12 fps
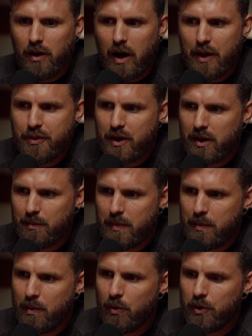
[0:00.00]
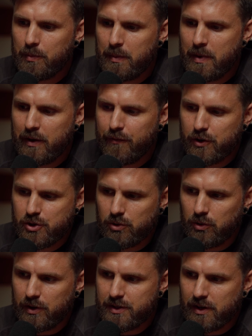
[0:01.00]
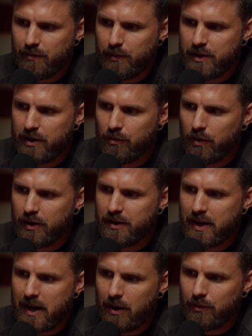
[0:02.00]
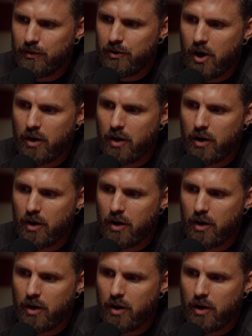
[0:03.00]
I think maybe what would be beneficial is if we did a rundown,